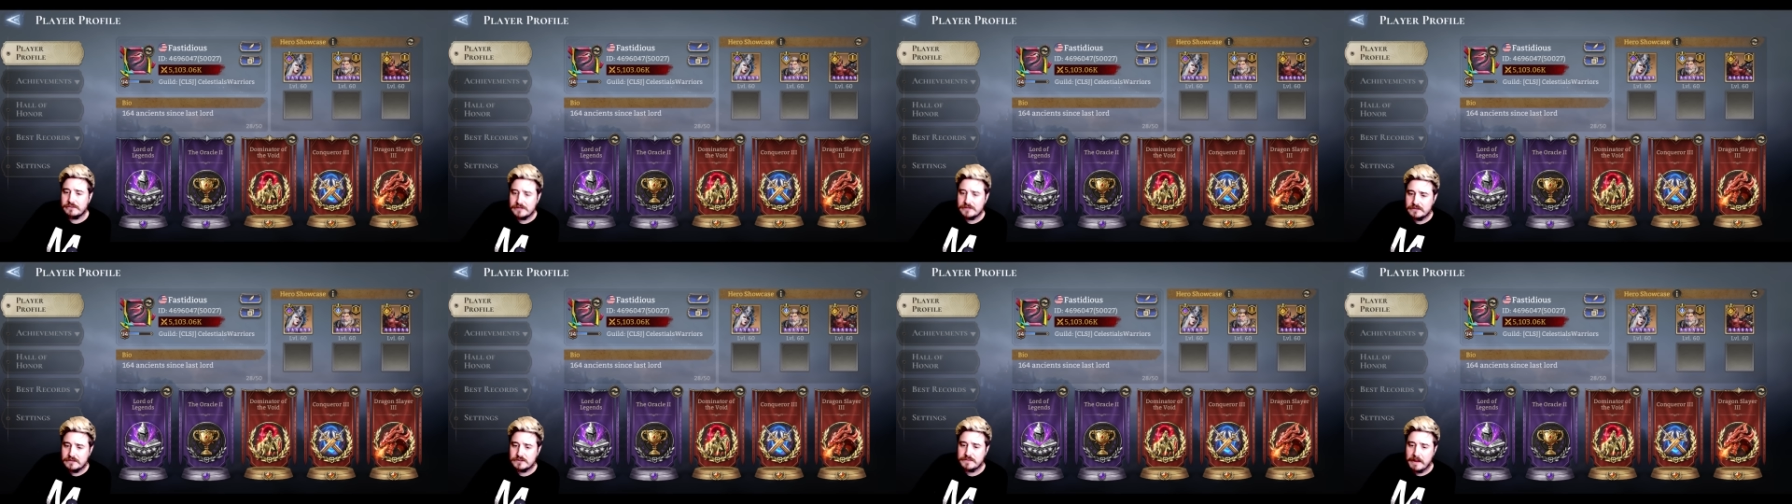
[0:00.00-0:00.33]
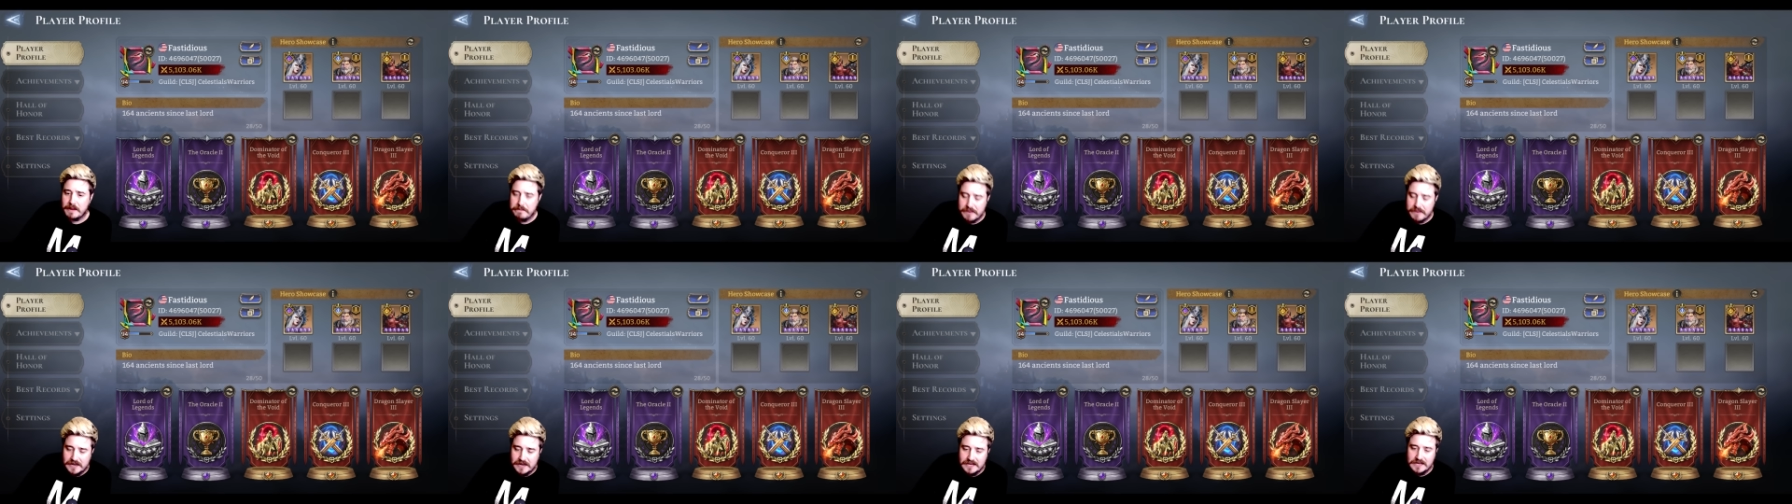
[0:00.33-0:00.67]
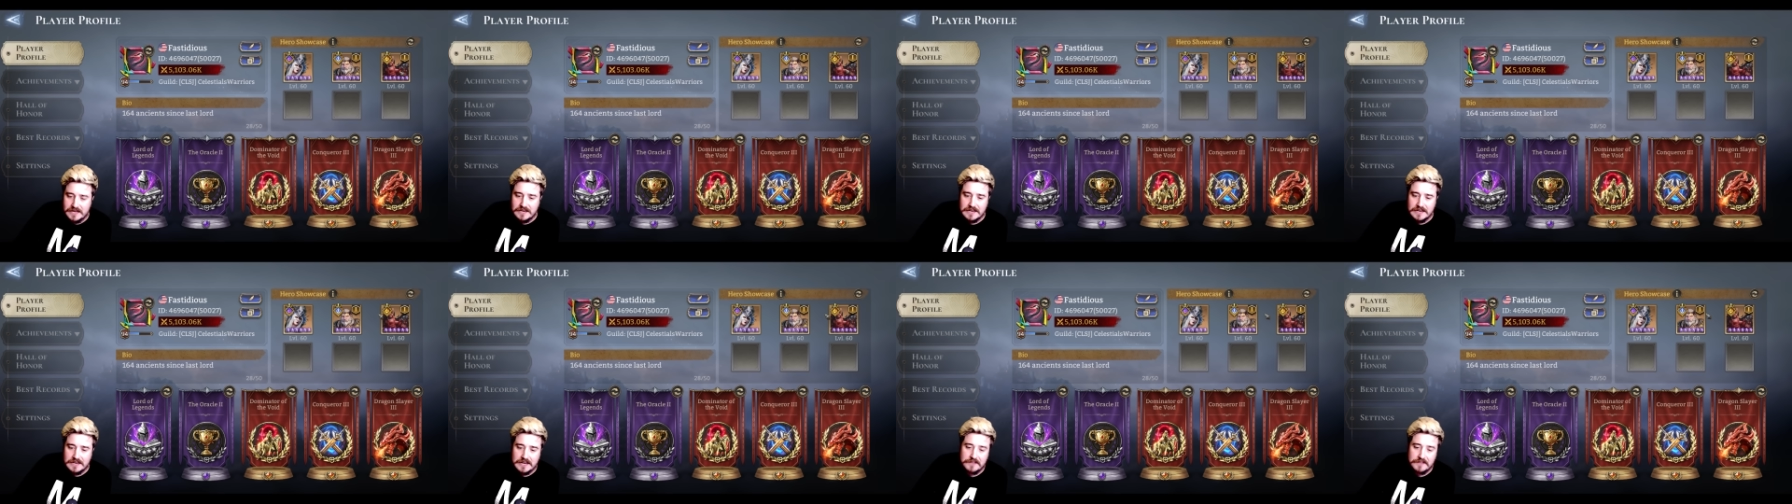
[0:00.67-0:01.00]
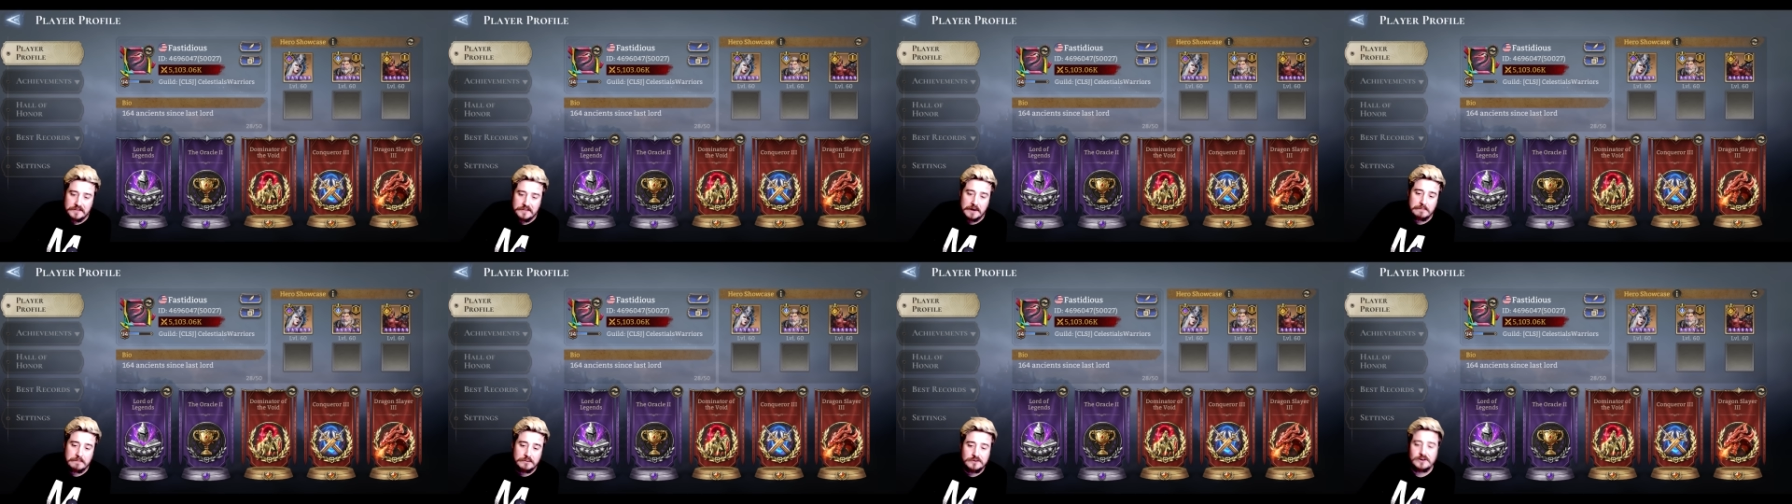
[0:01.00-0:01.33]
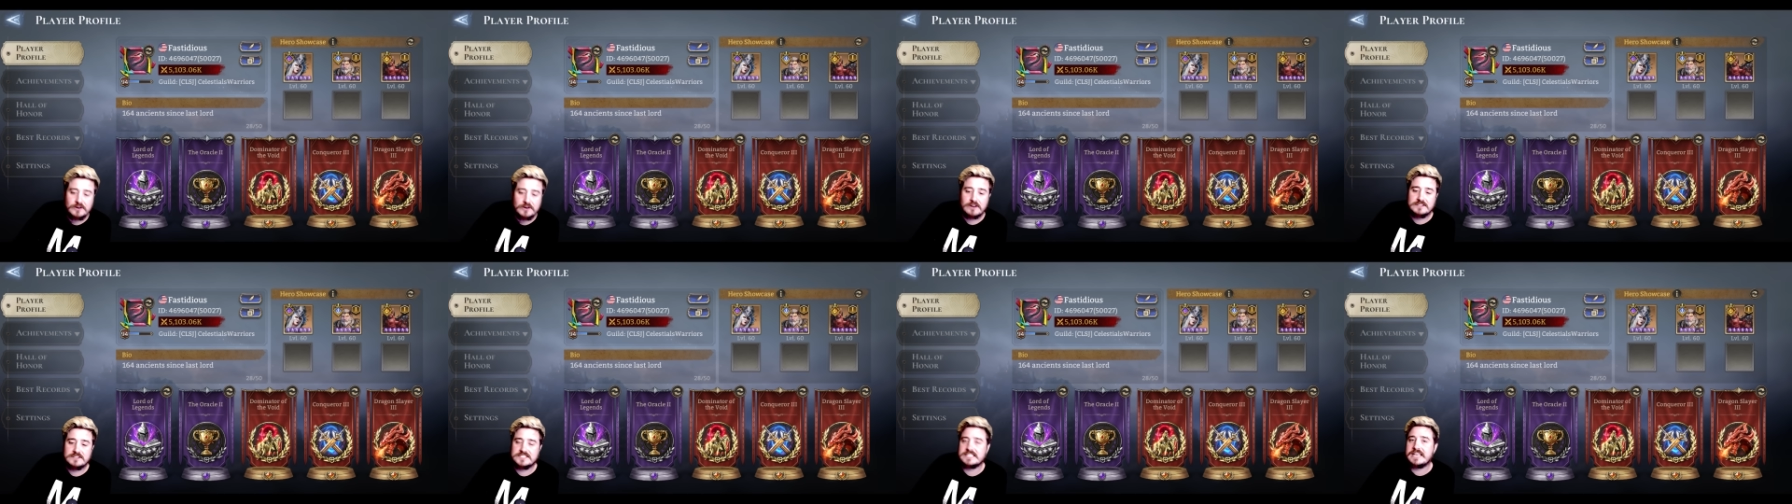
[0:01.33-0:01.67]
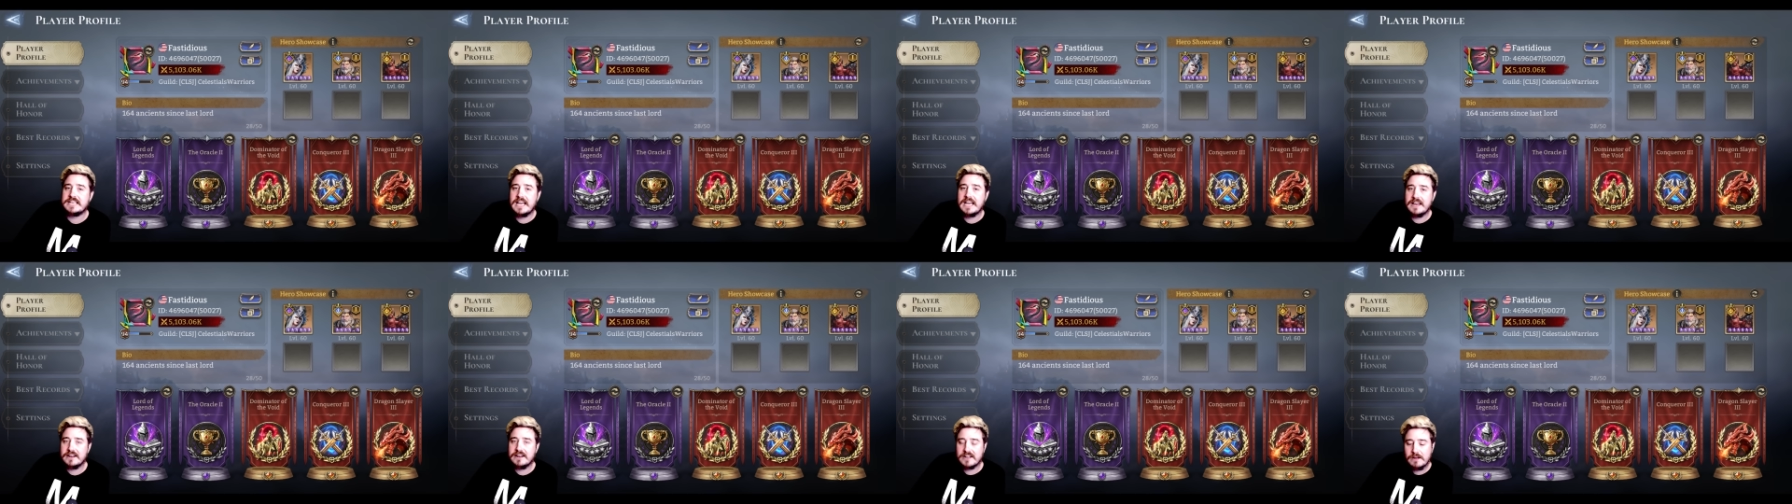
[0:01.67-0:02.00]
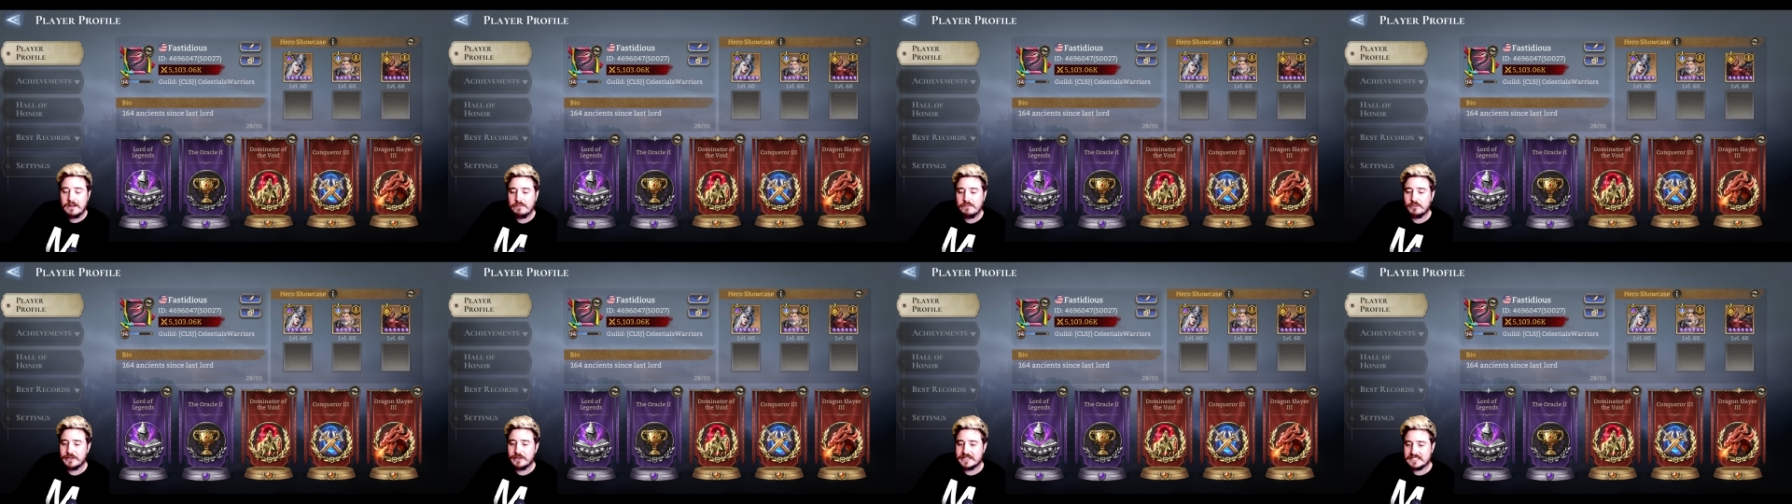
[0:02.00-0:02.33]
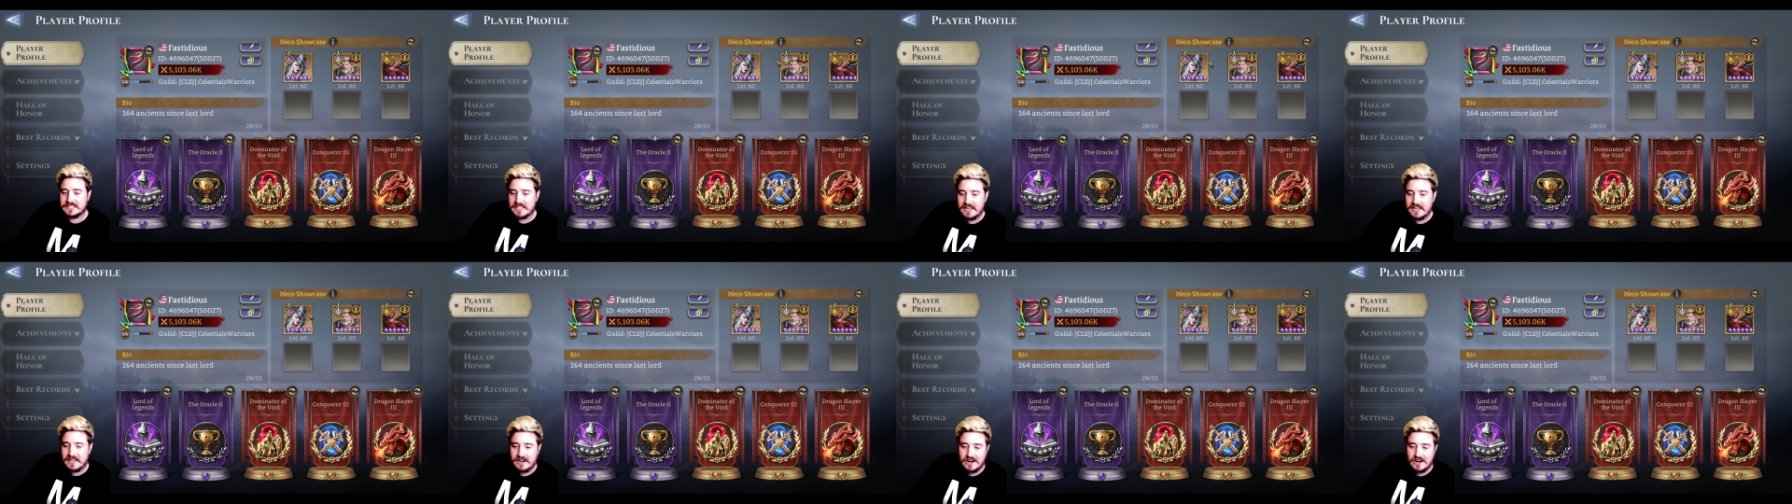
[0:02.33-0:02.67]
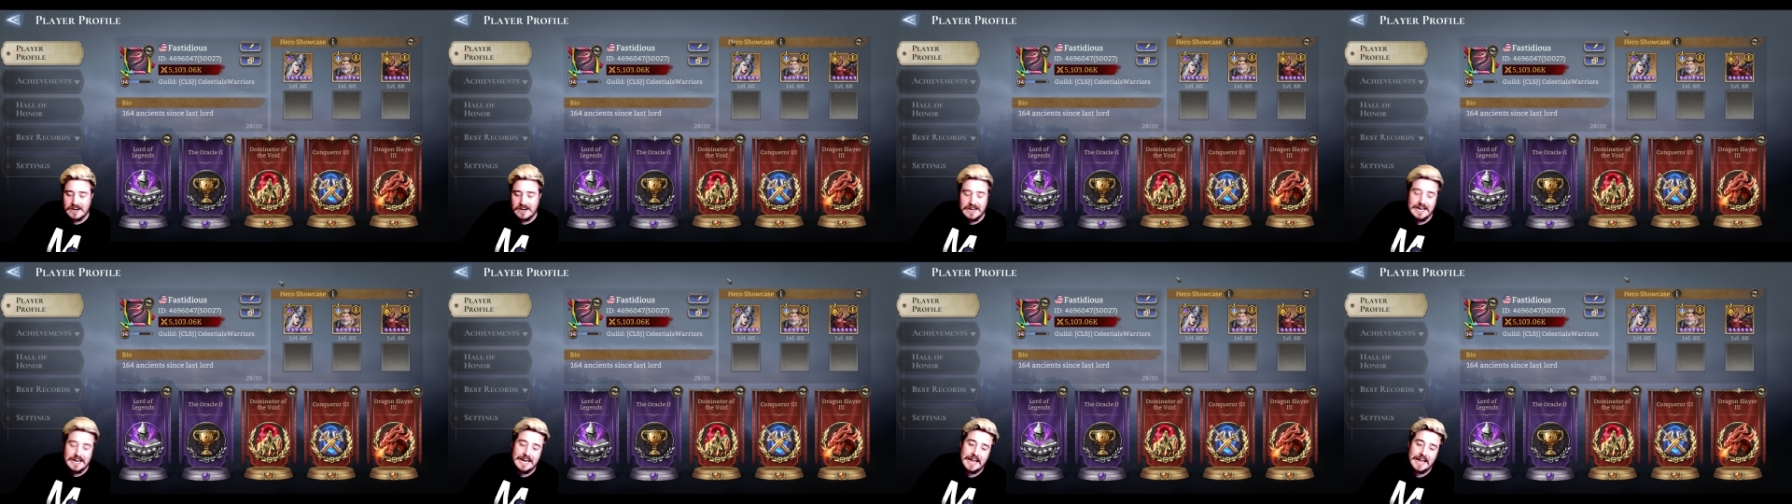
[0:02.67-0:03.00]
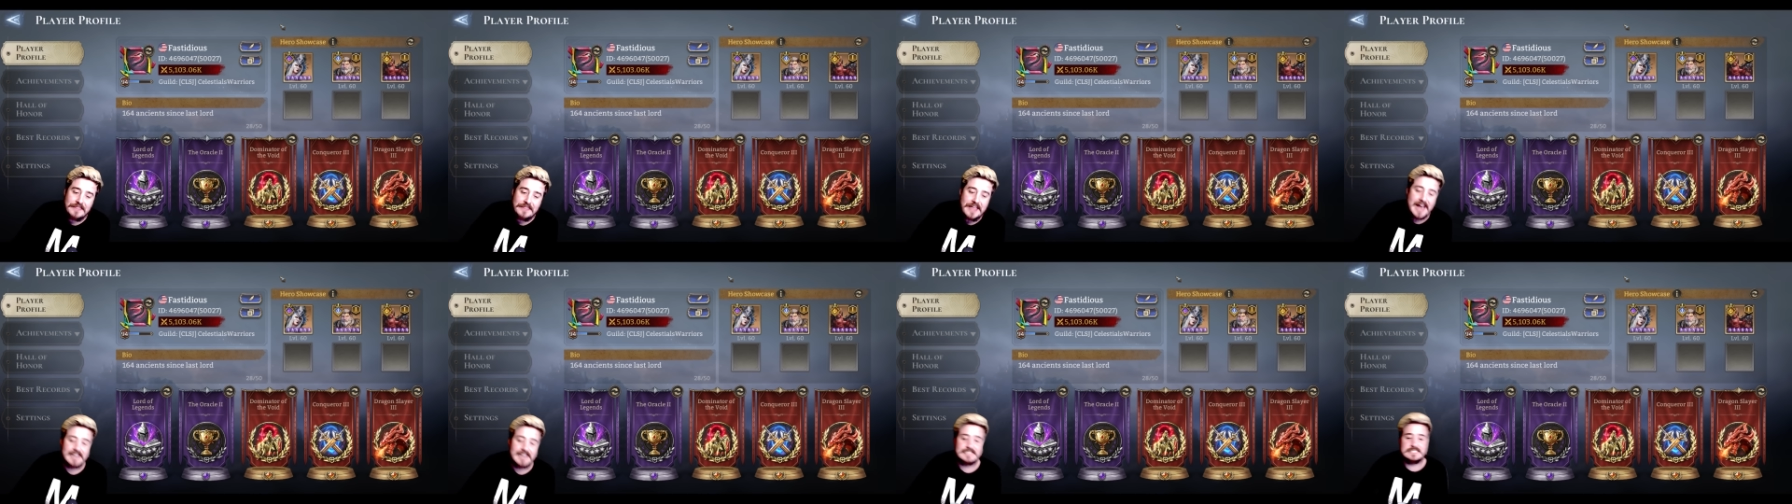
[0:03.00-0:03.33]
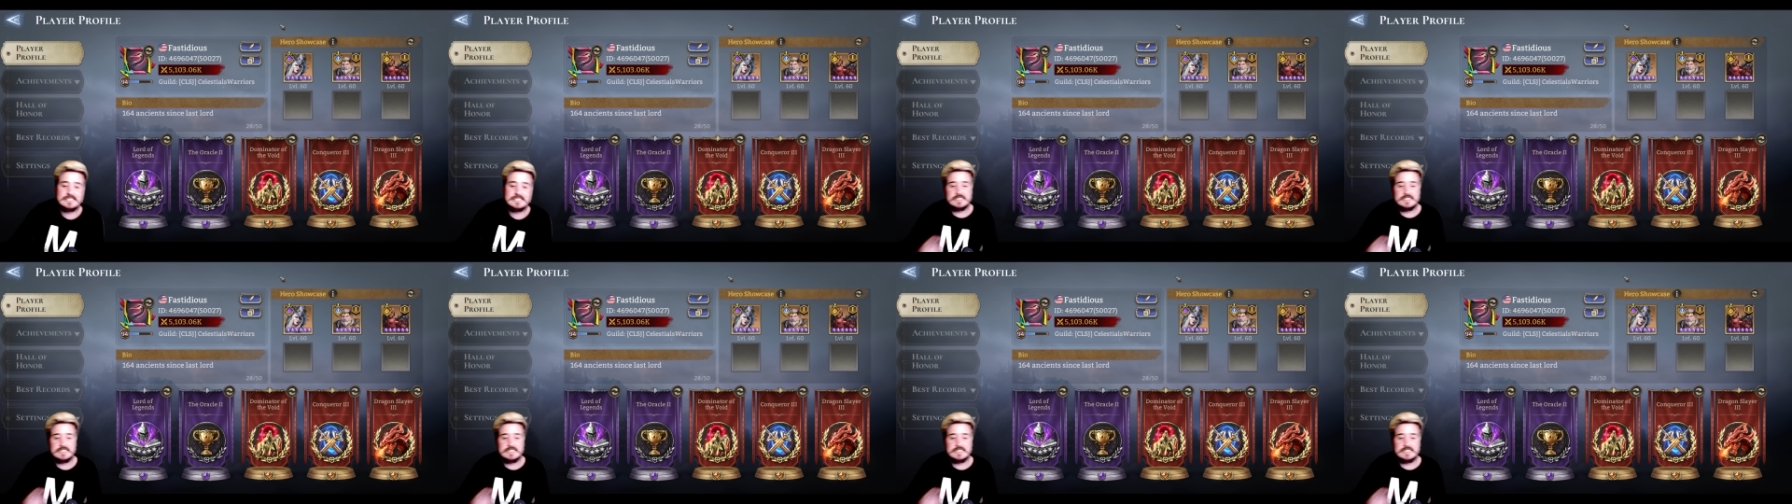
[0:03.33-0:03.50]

He was my pity, and then I pulled Hearts again a couple weeks later, and that is